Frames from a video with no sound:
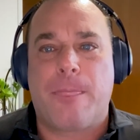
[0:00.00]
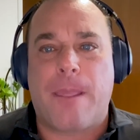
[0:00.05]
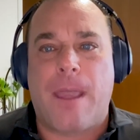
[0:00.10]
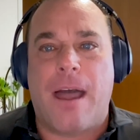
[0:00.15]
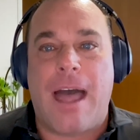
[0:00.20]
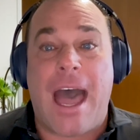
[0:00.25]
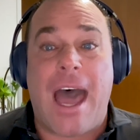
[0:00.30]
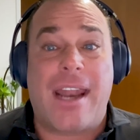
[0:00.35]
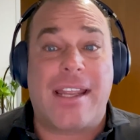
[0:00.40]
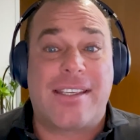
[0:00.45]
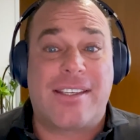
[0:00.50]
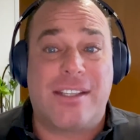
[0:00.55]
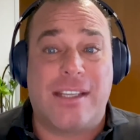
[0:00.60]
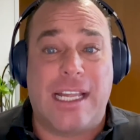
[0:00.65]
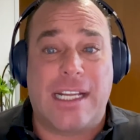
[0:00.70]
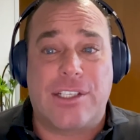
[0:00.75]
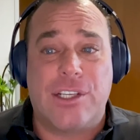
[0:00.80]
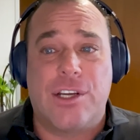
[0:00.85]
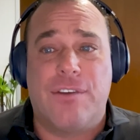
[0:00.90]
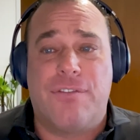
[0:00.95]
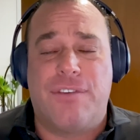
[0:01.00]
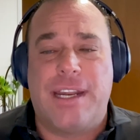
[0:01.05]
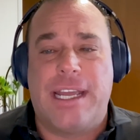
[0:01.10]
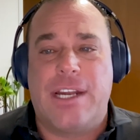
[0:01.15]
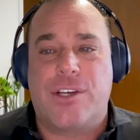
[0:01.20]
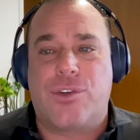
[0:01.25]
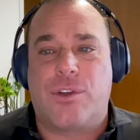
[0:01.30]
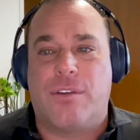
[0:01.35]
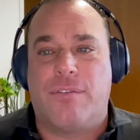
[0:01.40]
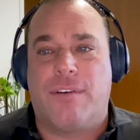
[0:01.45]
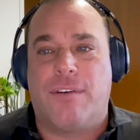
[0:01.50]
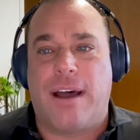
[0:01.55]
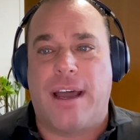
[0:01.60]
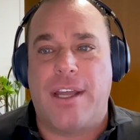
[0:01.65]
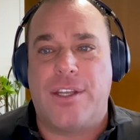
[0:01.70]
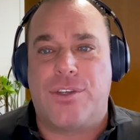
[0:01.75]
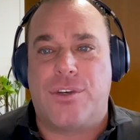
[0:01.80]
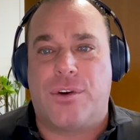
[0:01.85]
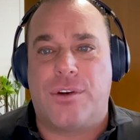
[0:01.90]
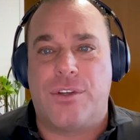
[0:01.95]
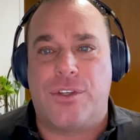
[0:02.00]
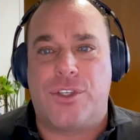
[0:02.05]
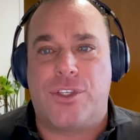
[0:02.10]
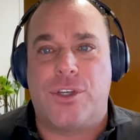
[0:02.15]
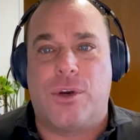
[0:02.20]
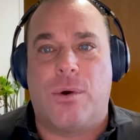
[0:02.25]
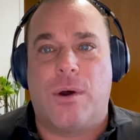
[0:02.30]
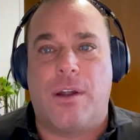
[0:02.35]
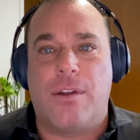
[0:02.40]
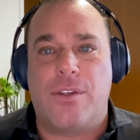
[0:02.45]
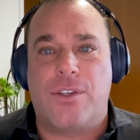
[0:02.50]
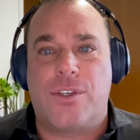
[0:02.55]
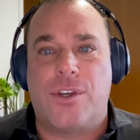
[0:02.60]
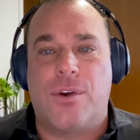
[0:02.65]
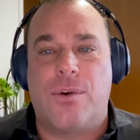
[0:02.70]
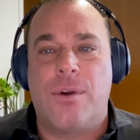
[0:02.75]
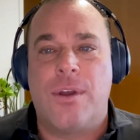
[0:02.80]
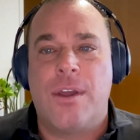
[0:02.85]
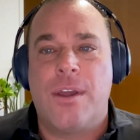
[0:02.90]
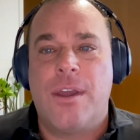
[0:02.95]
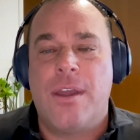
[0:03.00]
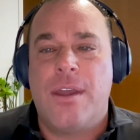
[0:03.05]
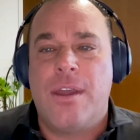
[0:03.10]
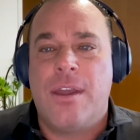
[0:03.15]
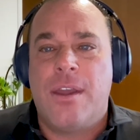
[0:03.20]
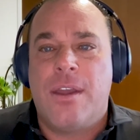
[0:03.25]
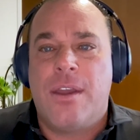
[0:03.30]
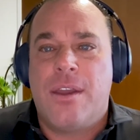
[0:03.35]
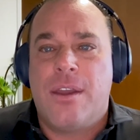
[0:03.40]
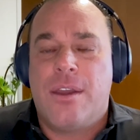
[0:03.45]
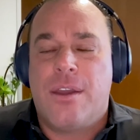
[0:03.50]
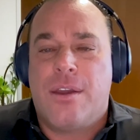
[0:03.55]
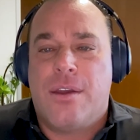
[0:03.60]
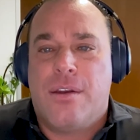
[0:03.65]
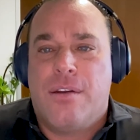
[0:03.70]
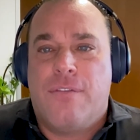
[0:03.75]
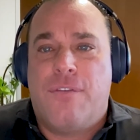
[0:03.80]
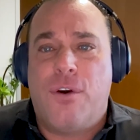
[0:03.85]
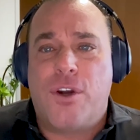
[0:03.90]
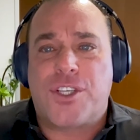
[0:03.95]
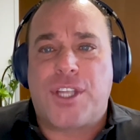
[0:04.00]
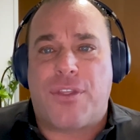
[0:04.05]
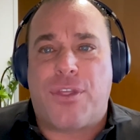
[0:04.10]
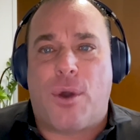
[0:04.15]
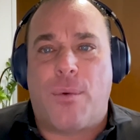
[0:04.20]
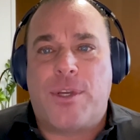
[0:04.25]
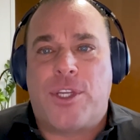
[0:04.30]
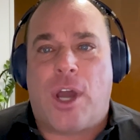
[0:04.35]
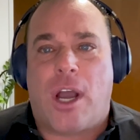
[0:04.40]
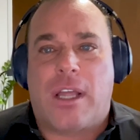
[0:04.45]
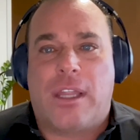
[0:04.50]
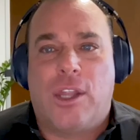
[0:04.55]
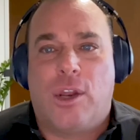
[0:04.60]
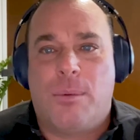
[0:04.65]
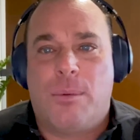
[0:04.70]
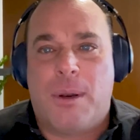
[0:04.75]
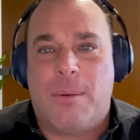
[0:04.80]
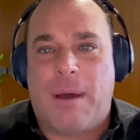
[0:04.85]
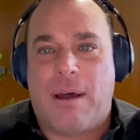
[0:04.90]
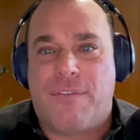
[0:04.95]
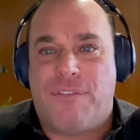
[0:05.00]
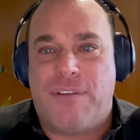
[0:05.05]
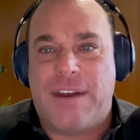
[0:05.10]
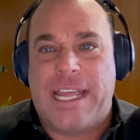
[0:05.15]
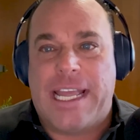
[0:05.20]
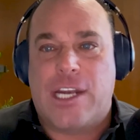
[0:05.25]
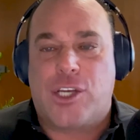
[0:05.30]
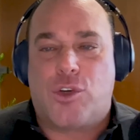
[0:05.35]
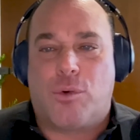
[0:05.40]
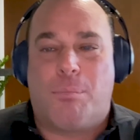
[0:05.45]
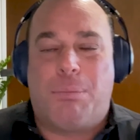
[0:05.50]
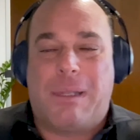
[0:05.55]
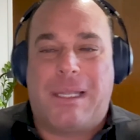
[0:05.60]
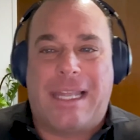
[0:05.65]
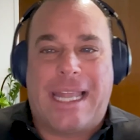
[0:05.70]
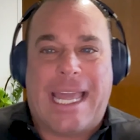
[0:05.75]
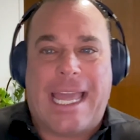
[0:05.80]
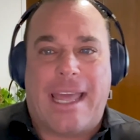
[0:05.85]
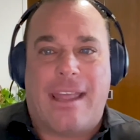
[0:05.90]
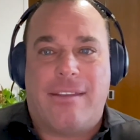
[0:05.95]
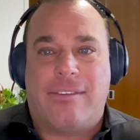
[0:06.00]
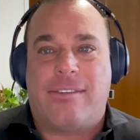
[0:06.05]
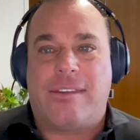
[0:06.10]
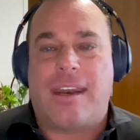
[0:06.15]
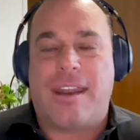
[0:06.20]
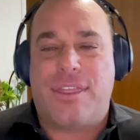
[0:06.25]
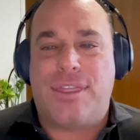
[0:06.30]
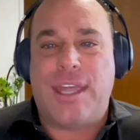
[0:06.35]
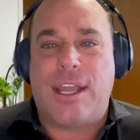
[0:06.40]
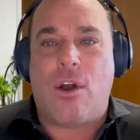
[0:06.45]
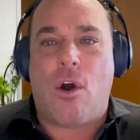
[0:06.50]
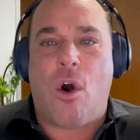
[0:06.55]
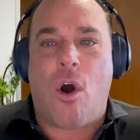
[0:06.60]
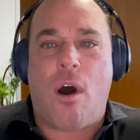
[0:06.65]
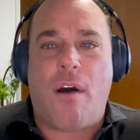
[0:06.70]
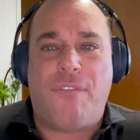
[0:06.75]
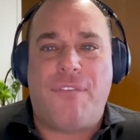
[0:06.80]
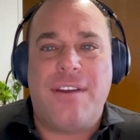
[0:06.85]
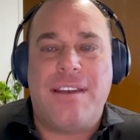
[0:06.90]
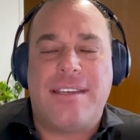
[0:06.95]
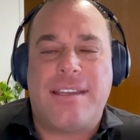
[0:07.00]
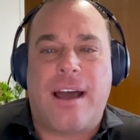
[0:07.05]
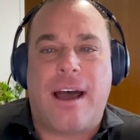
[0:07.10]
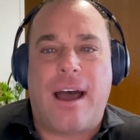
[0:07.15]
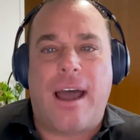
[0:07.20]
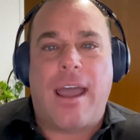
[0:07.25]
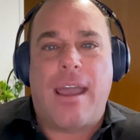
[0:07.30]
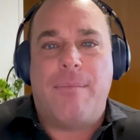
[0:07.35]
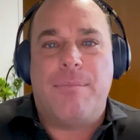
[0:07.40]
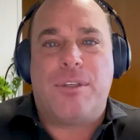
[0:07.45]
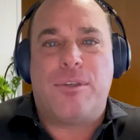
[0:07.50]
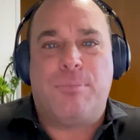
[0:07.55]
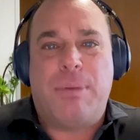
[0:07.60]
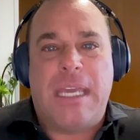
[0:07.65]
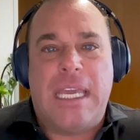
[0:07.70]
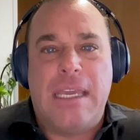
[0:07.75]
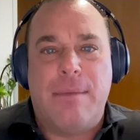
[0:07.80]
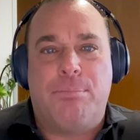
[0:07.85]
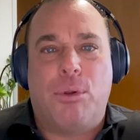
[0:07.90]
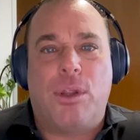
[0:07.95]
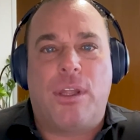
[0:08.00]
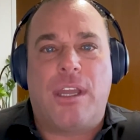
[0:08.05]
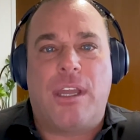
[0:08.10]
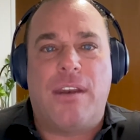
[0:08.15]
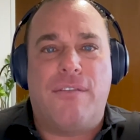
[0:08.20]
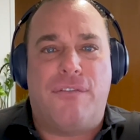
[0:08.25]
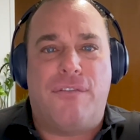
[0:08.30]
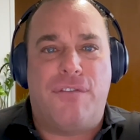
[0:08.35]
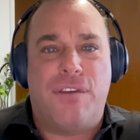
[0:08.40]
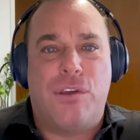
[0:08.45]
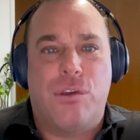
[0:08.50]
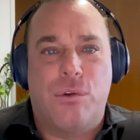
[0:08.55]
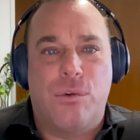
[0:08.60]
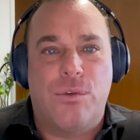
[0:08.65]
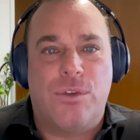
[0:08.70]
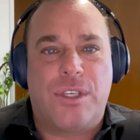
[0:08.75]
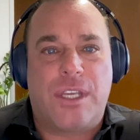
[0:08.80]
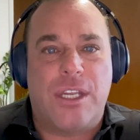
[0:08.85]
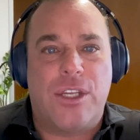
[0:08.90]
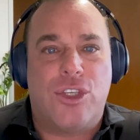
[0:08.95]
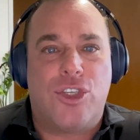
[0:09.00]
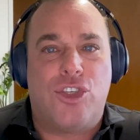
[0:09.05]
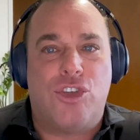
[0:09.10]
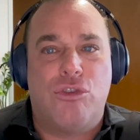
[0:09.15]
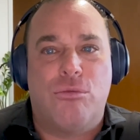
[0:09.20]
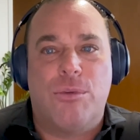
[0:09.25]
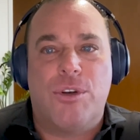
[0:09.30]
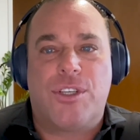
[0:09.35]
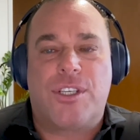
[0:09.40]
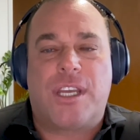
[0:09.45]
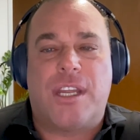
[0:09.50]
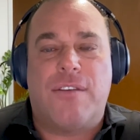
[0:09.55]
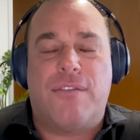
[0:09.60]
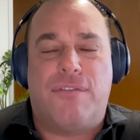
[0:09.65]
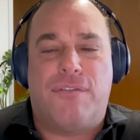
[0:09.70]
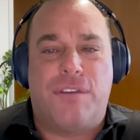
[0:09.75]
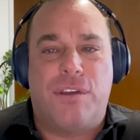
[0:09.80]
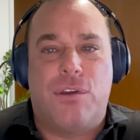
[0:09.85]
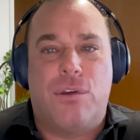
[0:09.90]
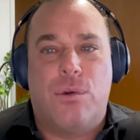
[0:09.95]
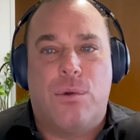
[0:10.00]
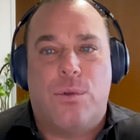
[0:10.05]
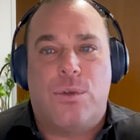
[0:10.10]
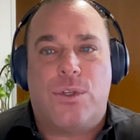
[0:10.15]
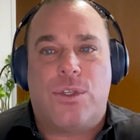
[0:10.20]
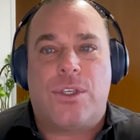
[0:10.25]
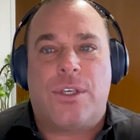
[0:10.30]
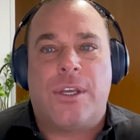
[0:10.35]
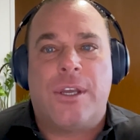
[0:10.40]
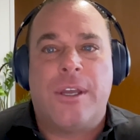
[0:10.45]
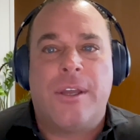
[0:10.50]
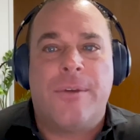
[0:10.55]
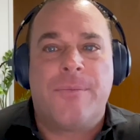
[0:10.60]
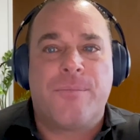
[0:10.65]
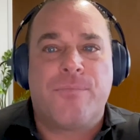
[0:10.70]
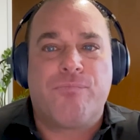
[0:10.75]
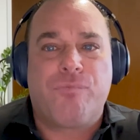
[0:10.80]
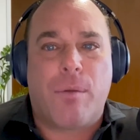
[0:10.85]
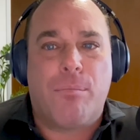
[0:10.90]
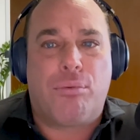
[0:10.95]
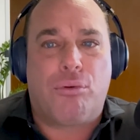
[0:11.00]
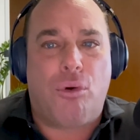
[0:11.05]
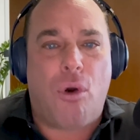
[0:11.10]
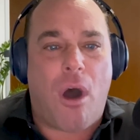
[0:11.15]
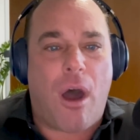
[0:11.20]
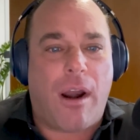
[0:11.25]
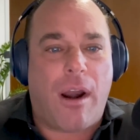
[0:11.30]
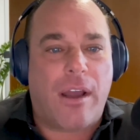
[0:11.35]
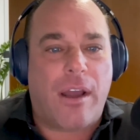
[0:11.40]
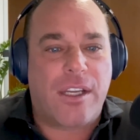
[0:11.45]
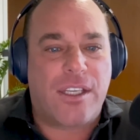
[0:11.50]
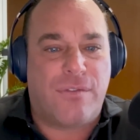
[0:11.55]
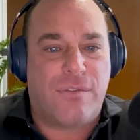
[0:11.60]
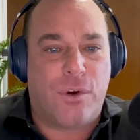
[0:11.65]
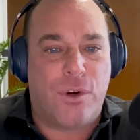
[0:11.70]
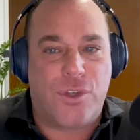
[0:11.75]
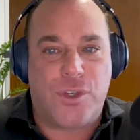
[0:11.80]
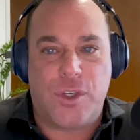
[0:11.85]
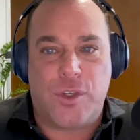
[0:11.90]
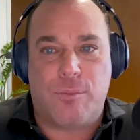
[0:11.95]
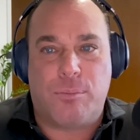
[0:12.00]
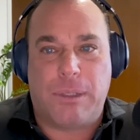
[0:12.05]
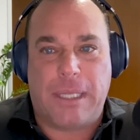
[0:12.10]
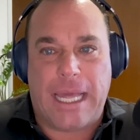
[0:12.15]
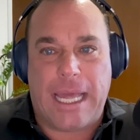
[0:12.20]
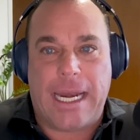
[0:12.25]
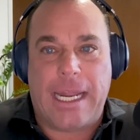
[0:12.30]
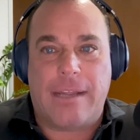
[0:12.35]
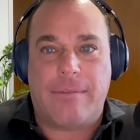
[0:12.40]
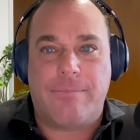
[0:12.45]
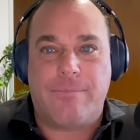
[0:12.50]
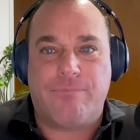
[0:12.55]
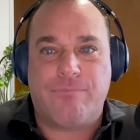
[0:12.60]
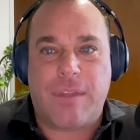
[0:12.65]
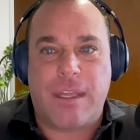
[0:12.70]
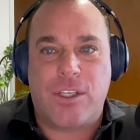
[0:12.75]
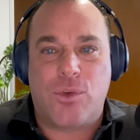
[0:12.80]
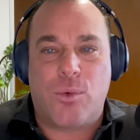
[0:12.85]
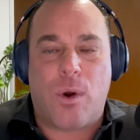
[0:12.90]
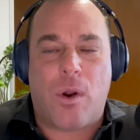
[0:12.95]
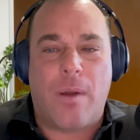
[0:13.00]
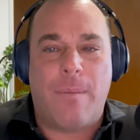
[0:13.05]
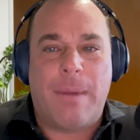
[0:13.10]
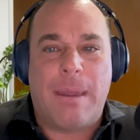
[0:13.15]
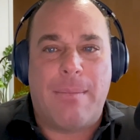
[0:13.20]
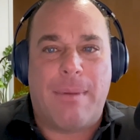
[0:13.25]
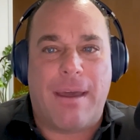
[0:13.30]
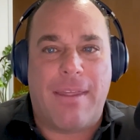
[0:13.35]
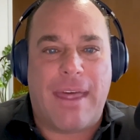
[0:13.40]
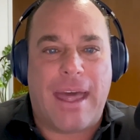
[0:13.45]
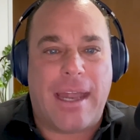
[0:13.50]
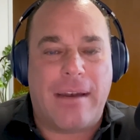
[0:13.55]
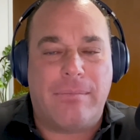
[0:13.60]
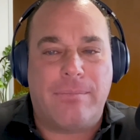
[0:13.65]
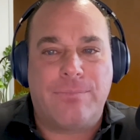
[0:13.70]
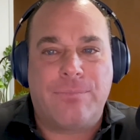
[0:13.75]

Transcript: how to select a good financial advisor, and so on. So first, I thought we'd talk a little bit about financial plans. And I think oftentimes consumers confuse products versus planning. And so what do I mean by that?